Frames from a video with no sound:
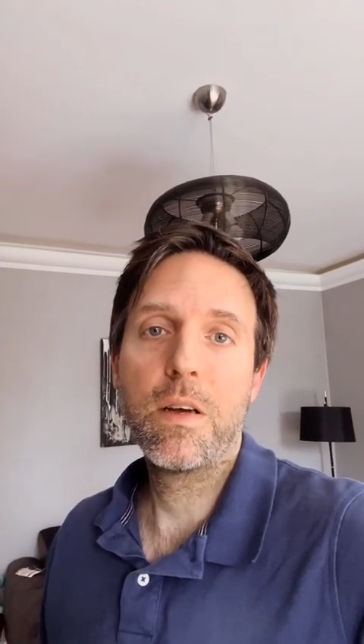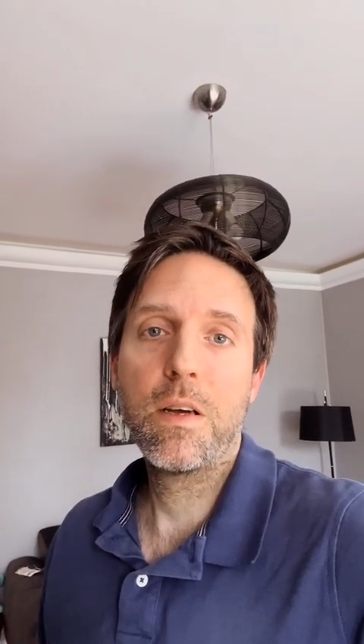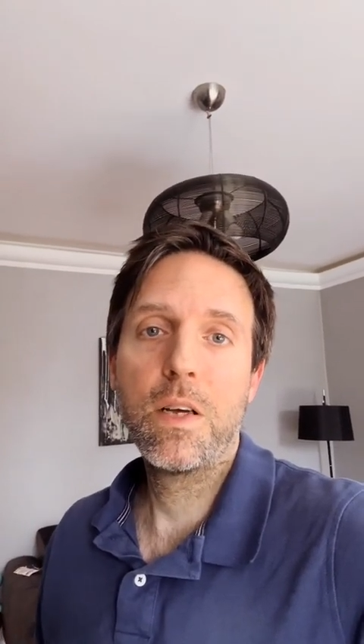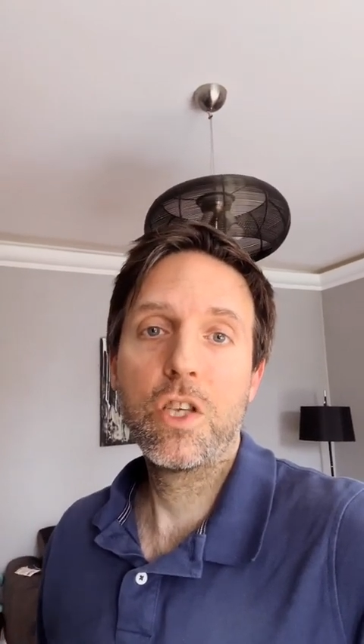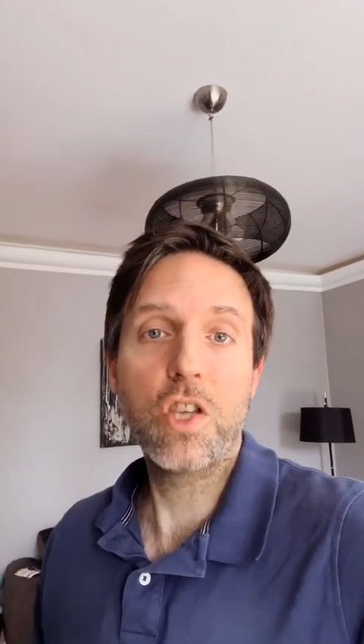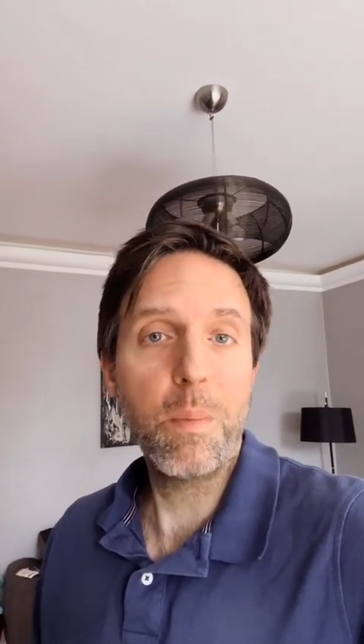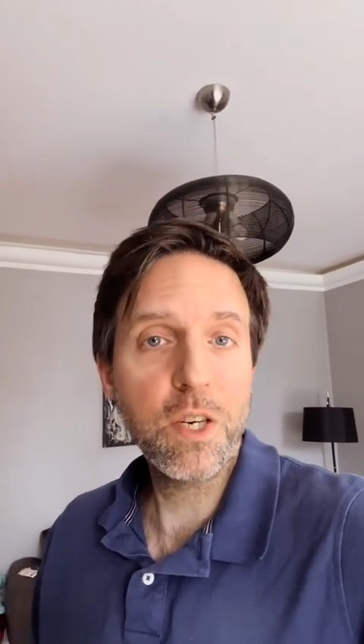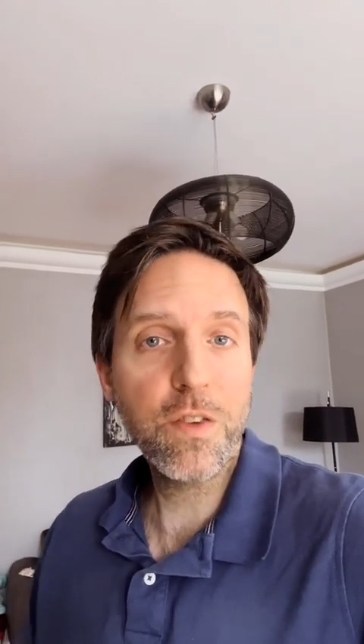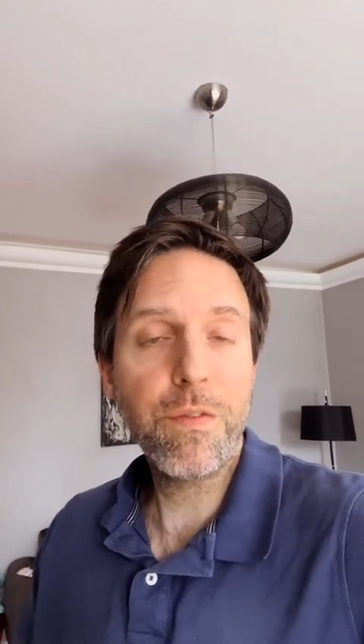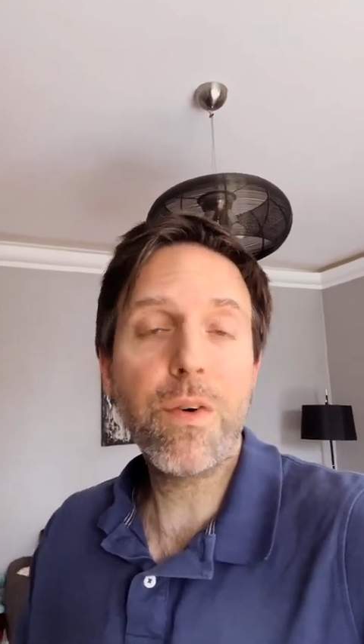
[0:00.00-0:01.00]
So much
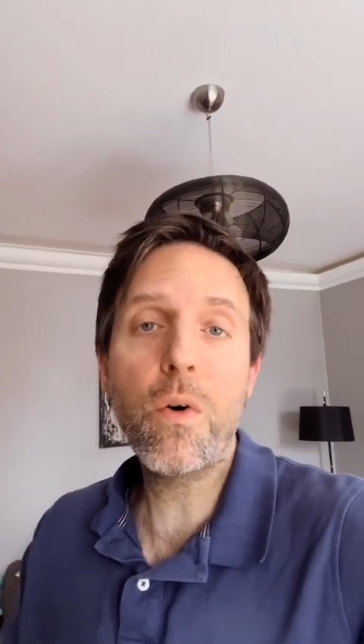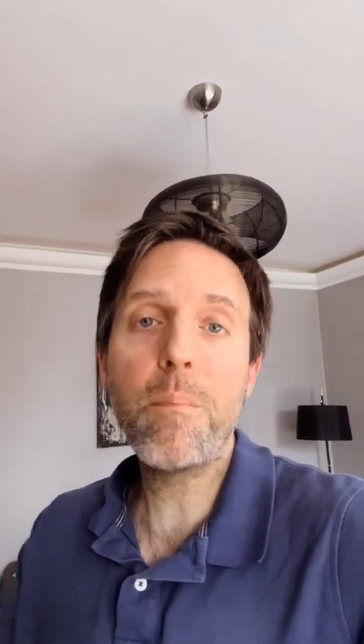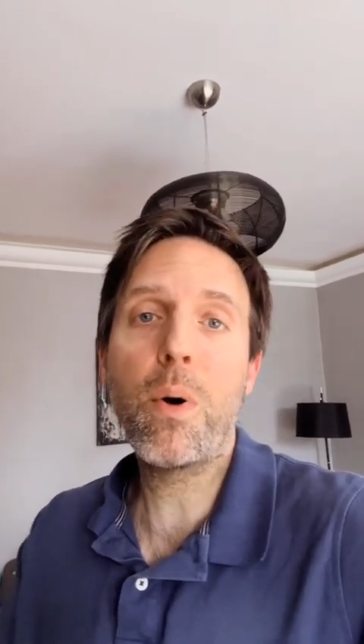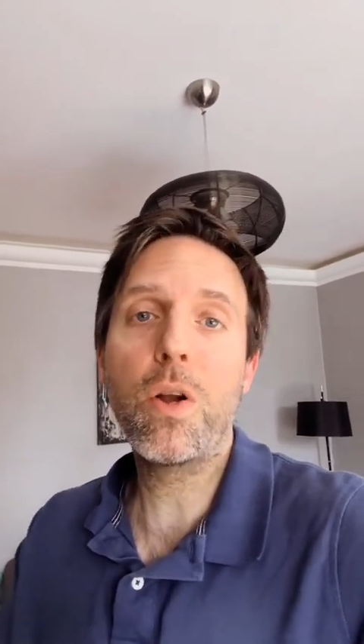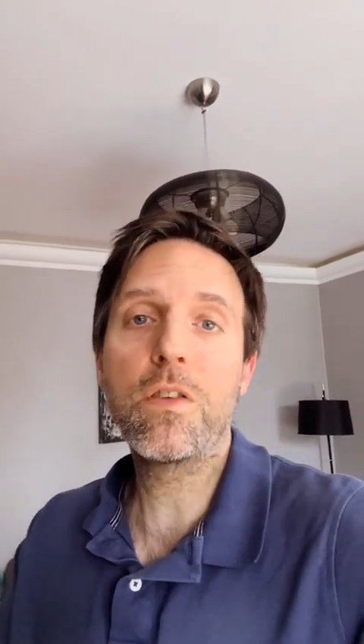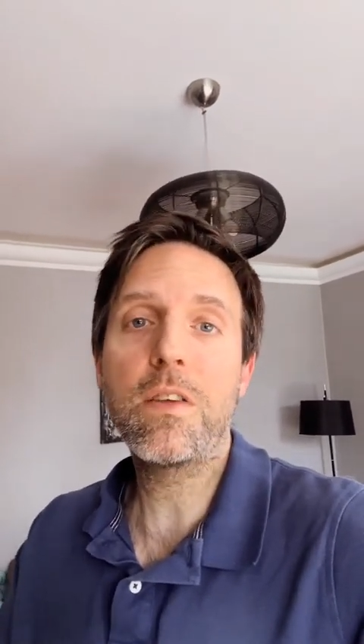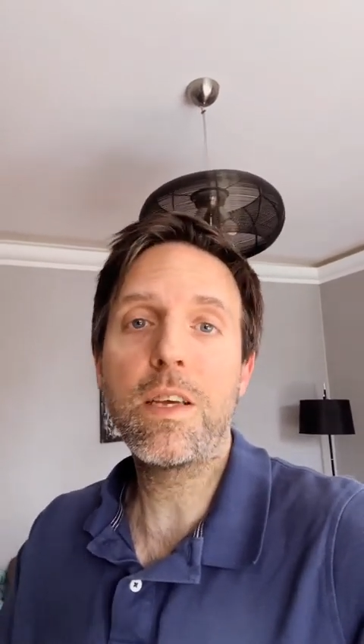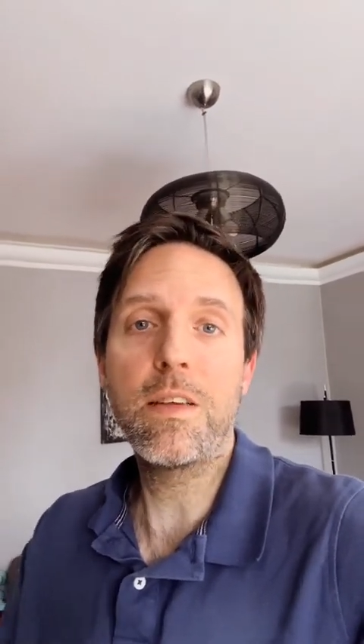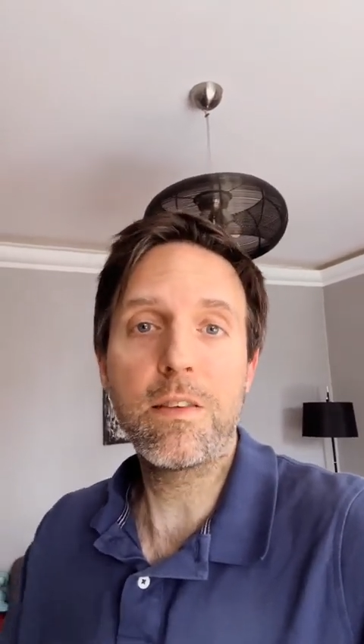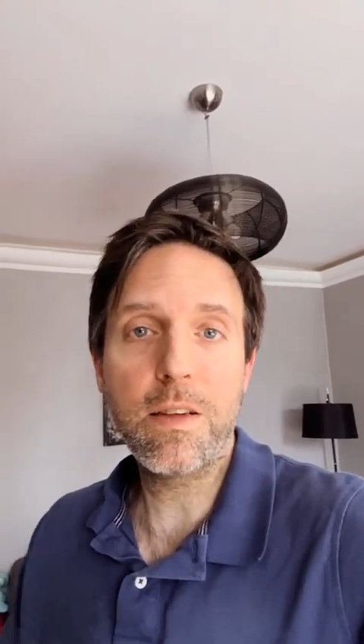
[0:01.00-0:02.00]
of the foreign
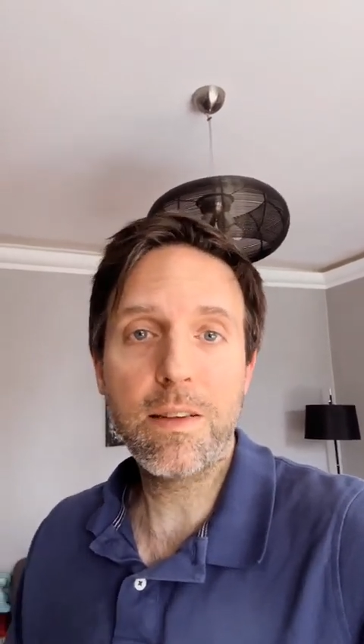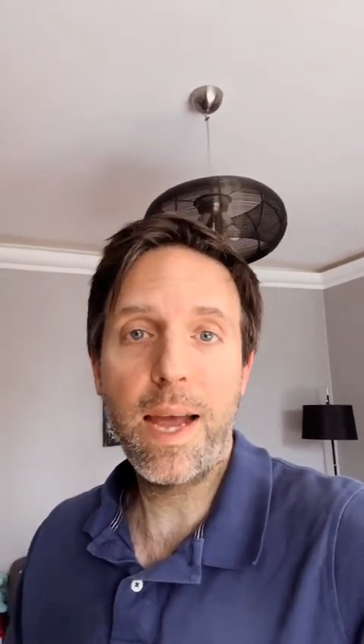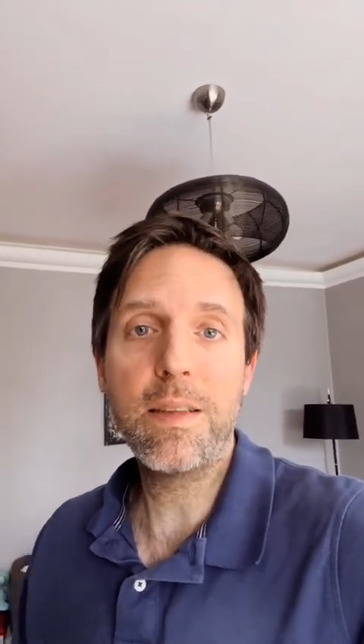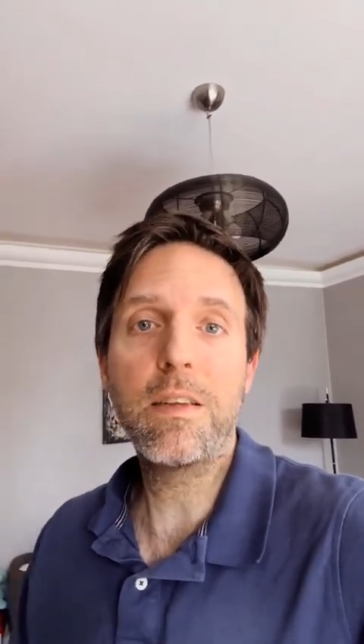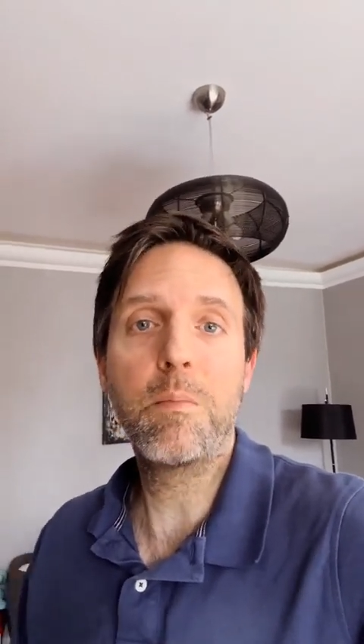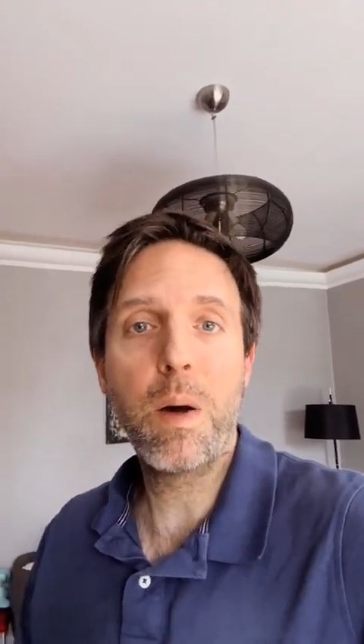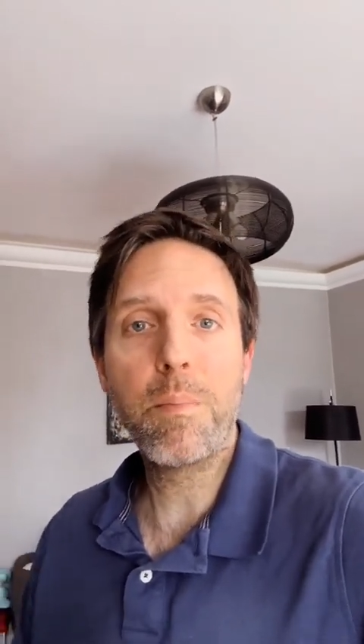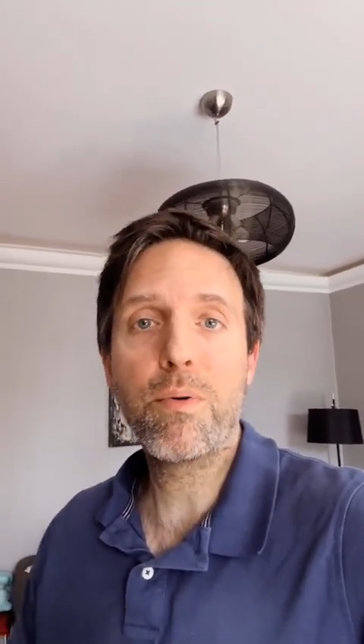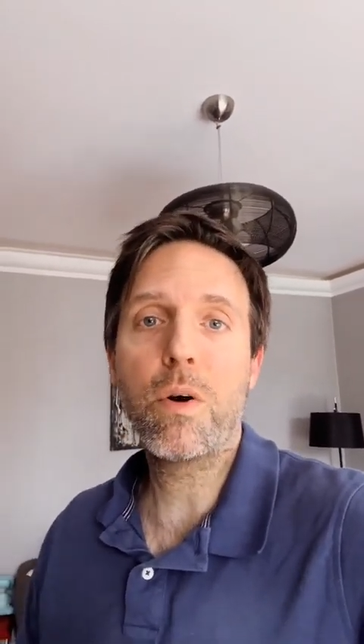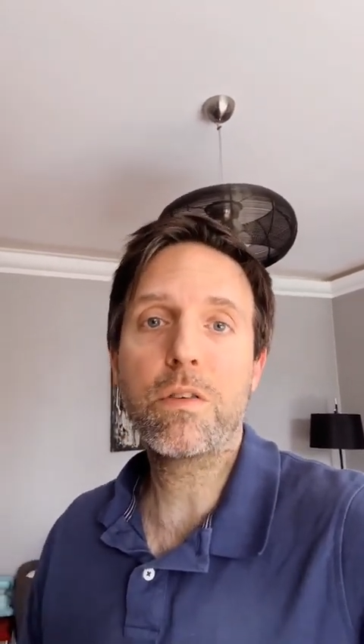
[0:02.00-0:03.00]
policy is dictated by
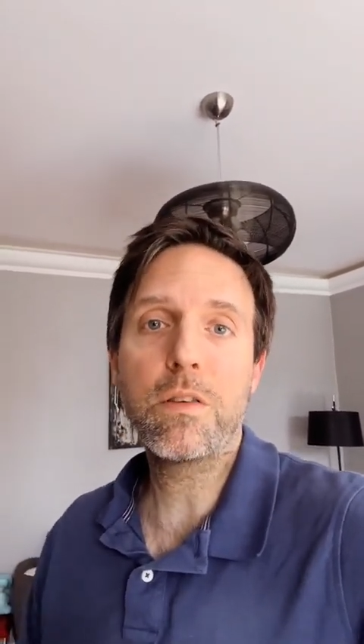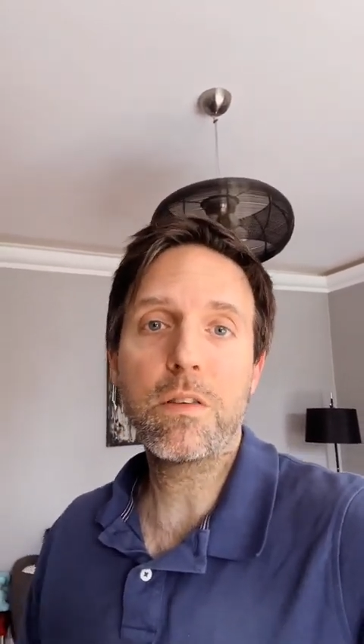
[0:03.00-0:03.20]
proxies.